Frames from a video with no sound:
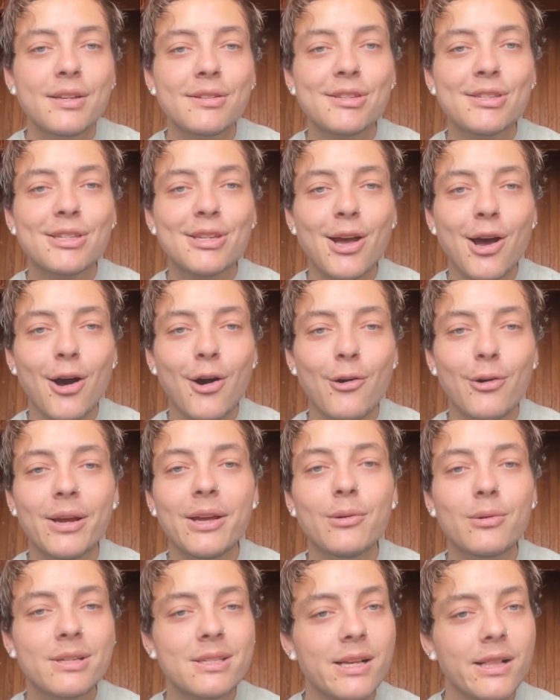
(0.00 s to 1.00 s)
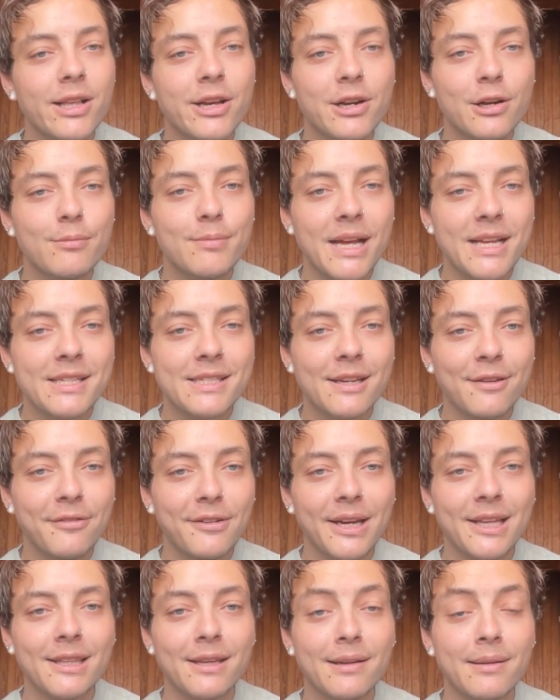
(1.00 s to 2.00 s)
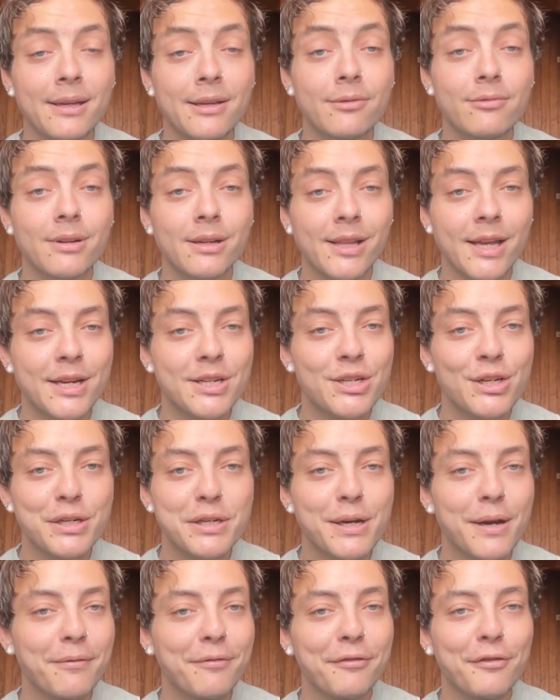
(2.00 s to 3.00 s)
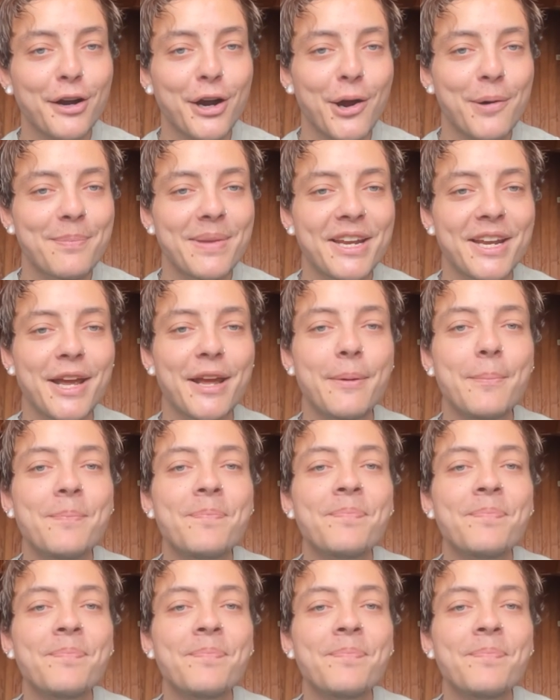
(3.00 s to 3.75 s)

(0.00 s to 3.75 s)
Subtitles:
so it was a little messy family relationship for a minute.